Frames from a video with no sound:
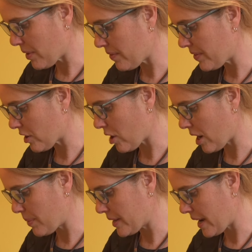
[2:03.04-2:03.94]
of the
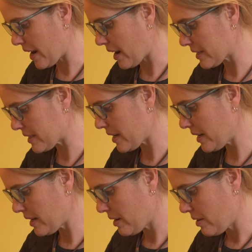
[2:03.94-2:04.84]
carbon dioxide,
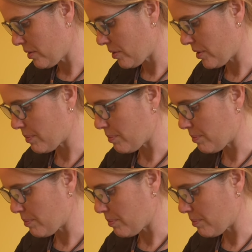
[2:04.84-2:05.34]
or the